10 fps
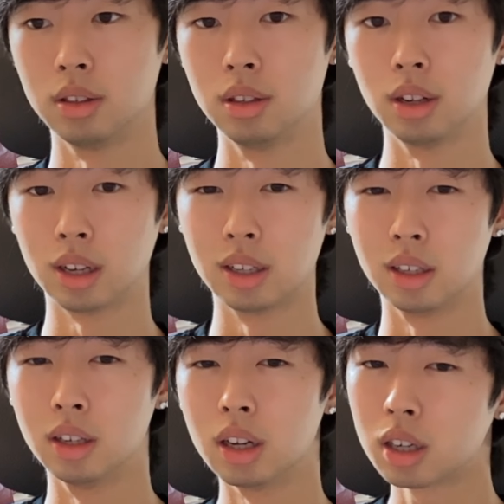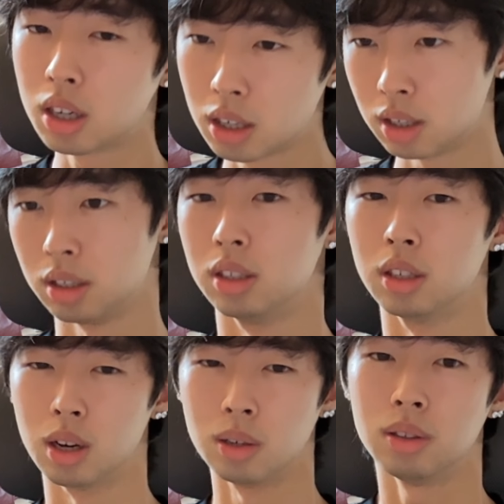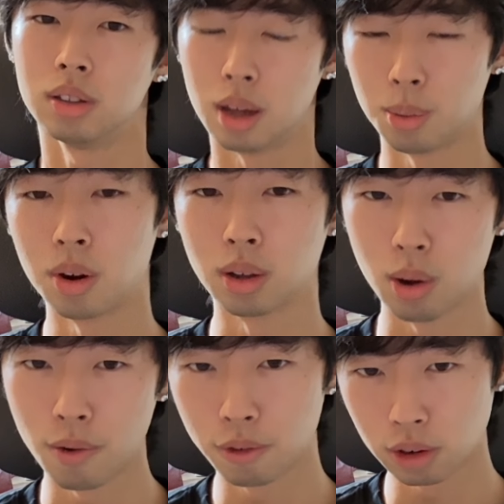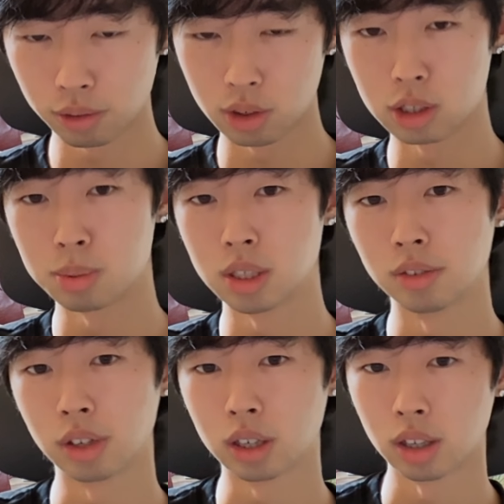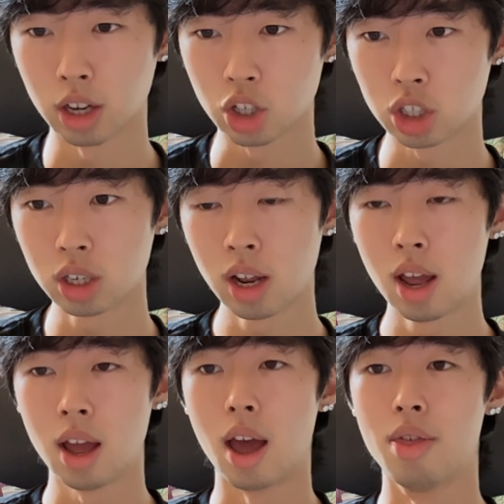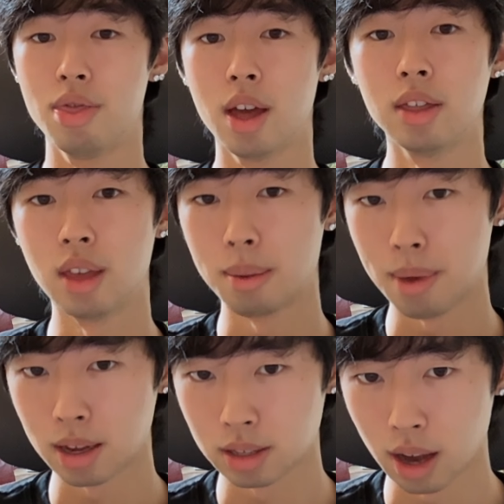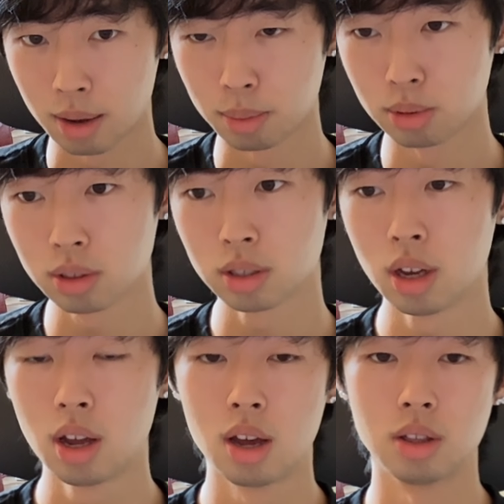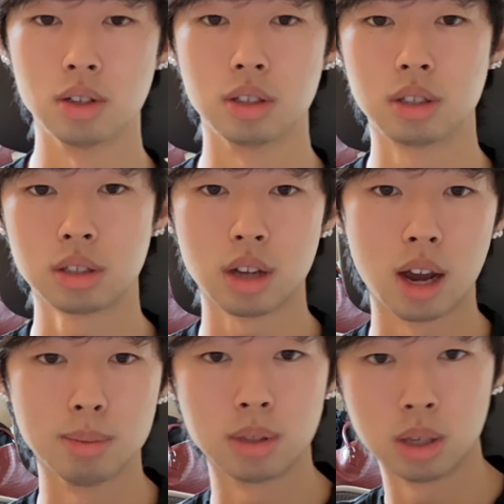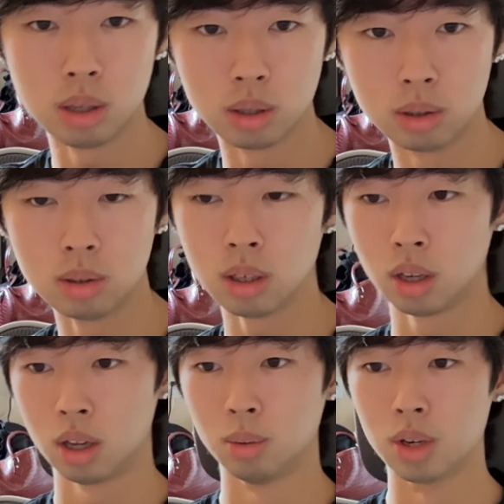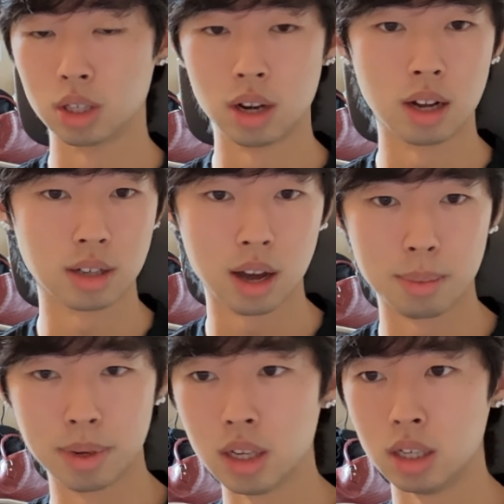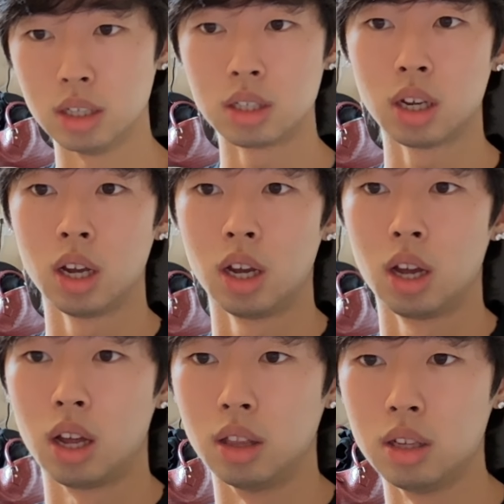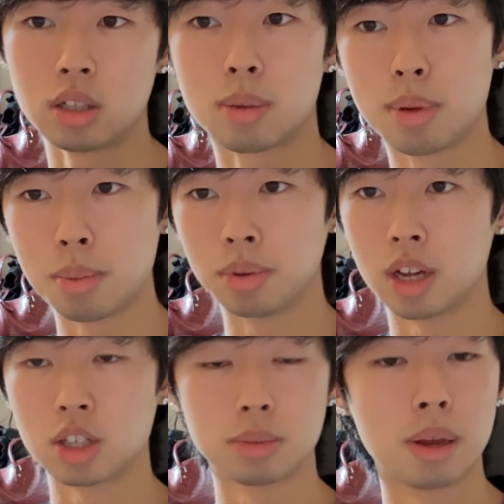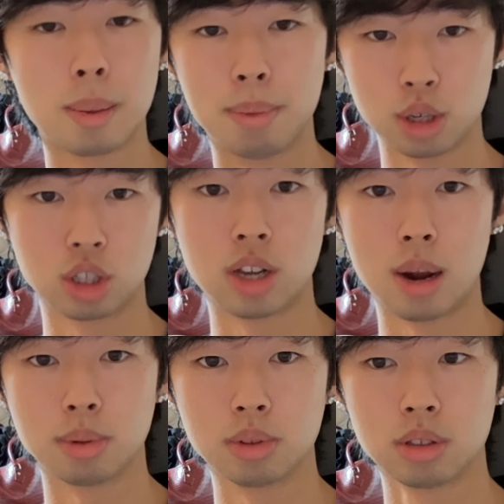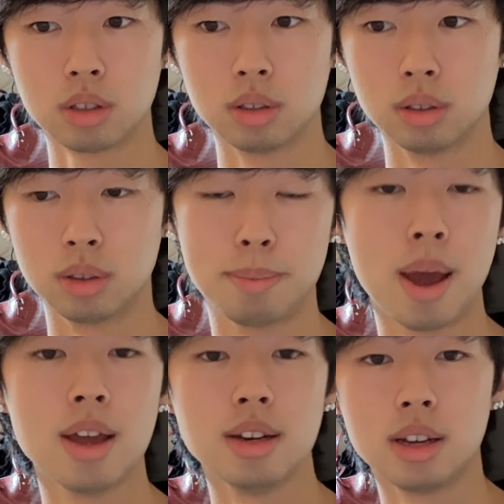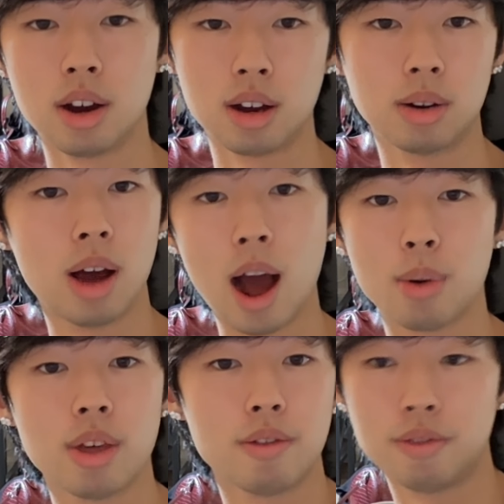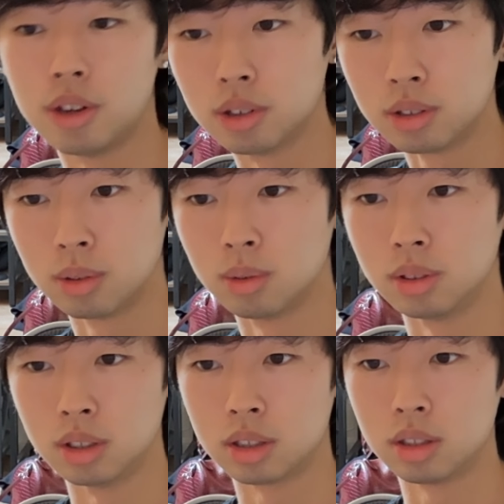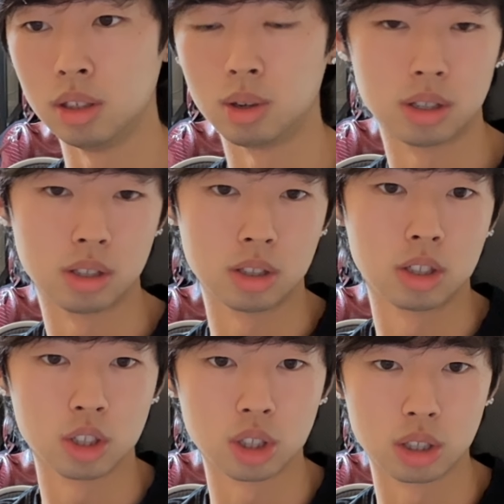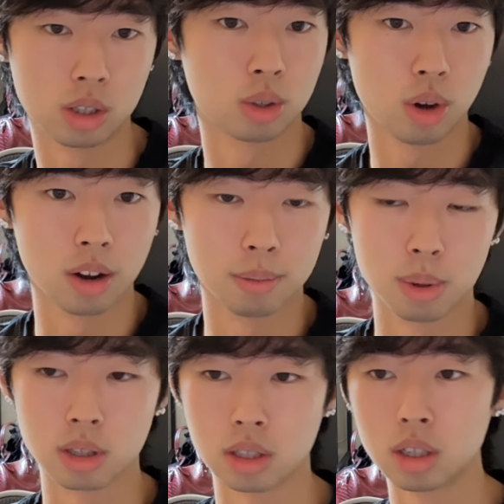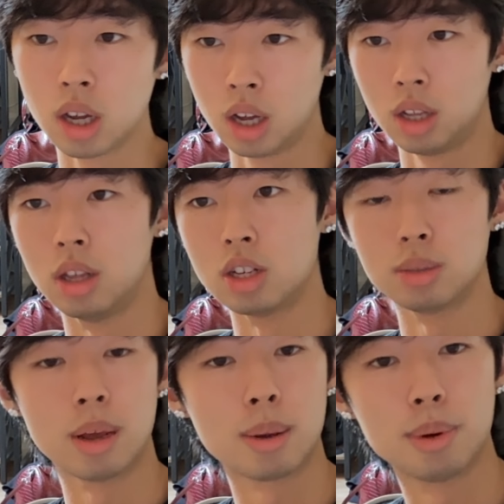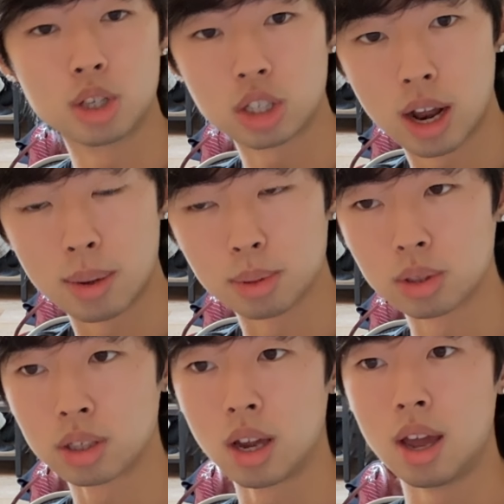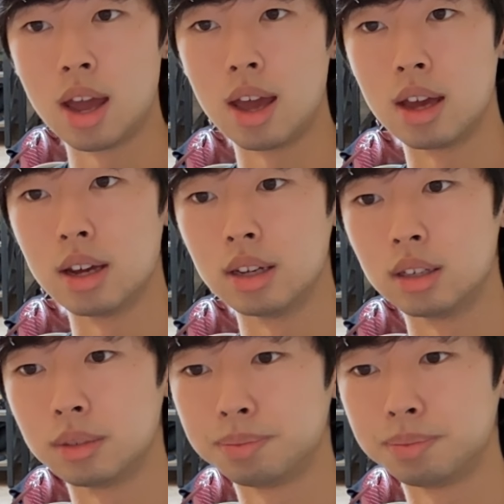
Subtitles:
like a look, they want to go for a specific collection, and then they make samples. There's type 2, which not diabetes. These are people that just make a bunch of samples, depending on how they feel. Just, because they're such a creative person. They just make a bunch of samples, and